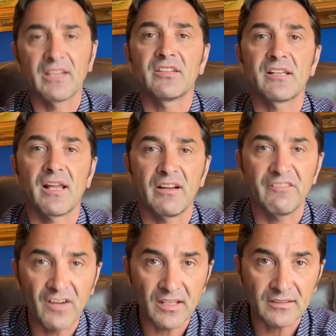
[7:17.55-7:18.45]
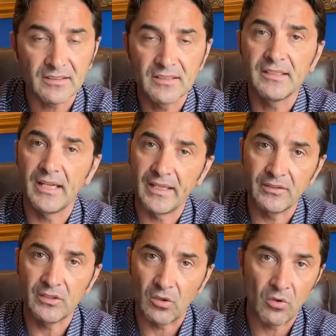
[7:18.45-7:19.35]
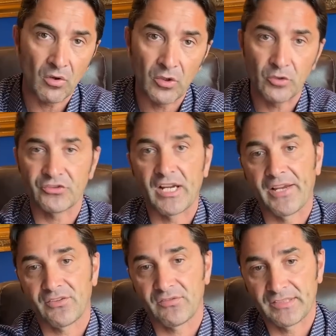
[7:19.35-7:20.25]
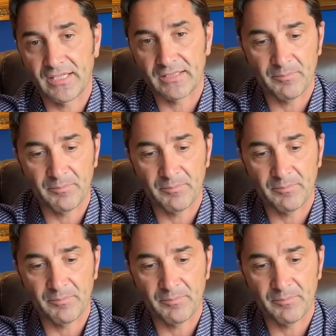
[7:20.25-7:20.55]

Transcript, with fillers: Yasser Arafat and you know all those guys over there,